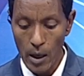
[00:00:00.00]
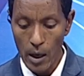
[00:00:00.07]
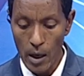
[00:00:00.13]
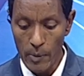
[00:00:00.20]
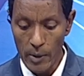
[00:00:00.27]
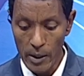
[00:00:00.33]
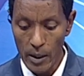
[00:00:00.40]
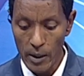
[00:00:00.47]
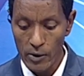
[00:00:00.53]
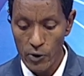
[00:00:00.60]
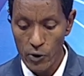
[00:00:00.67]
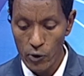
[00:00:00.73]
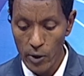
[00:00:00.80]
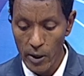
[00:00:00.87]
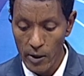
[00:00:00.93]
aiming at
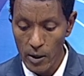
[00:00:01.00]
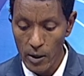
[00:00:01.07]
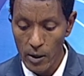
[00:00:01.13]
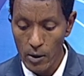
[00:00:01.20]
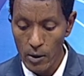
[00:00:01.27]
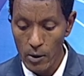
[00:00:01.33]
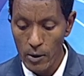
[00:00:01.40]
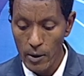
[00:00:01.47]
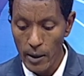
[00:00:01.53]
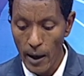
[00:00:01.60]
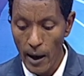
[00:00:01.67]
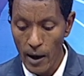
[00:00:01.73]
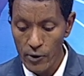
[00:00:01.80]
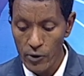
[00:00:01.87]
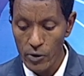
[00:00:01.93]
strengthening early
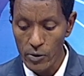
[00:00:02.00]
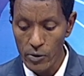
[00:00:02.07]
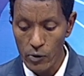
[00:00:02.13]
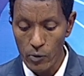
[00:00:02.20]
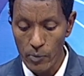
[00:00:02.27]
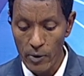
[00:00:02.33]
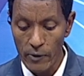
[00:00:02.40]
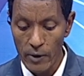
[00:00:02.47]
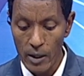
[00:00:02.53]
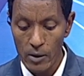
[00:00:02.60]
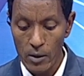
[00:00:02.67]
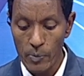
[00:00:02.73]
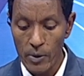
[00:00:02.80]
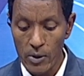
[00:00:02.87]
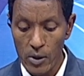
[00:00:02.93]
actions to
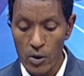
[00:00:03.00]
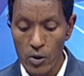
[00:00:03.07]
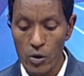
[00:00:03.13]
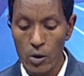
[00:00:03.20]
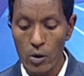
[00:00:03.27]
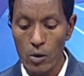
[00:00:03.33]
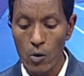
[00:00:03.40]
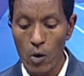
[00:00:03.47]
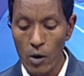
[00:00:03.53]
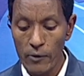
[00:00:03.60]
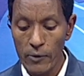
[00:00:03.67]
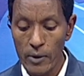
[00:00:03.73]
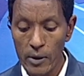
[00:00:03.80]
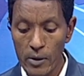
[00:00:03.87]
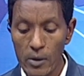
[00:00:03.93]
prevent potential
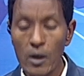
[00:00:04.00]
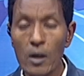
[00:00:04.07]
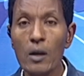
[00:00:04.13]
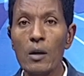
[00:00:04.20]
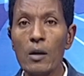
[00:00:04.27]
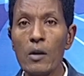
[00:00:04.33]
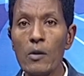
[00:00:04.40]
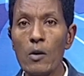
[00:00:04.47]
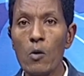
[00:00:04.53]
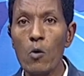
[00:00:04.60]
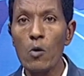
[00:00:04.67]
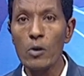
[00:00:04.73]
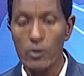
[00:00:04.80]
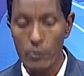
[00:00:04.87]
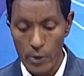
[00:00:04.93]
conflict in the
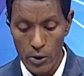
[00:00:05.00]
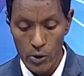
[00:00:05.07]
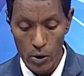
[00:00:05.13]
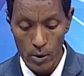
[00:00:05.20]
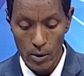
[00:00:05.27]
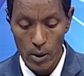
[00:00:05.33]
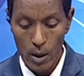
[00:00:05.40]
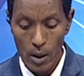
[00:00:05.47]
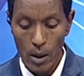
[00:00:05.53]
Horn region.